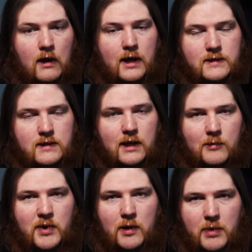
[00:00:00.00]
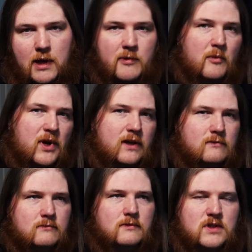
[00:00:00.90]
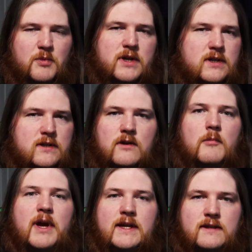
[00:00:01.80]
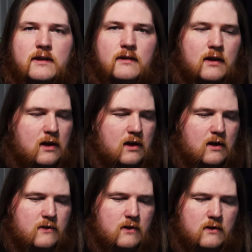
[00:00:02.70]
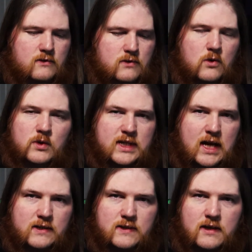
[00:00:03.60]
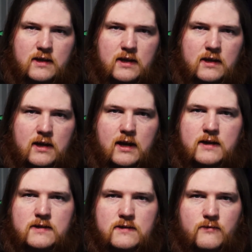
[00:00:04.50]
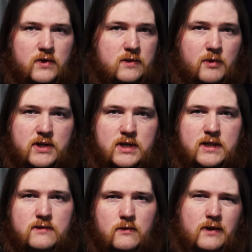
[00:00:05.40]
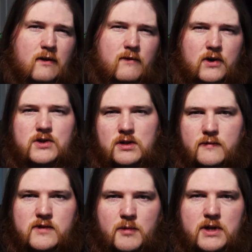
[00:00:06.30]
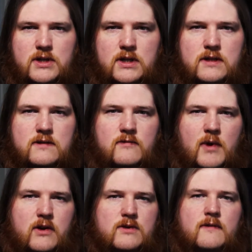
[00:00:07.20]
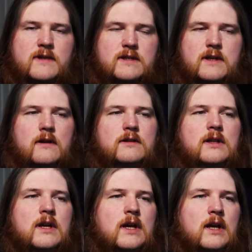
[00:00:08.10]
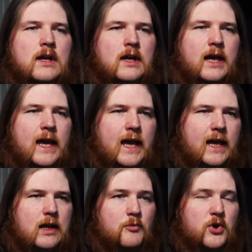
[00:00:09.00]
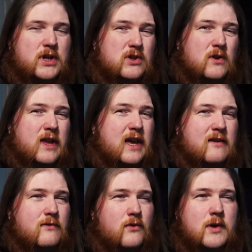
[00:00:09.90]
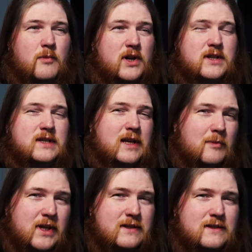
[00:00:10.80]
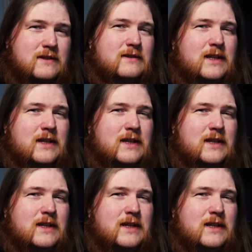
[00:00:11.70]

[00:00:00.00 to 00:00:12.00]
I say pen and paper, but spreadsheets are amazing. There's Google Docs, I think, has free spreadsheets or their version of spreadsheets of Microsoft Excel. And I'm pretty sure they have free budget templates.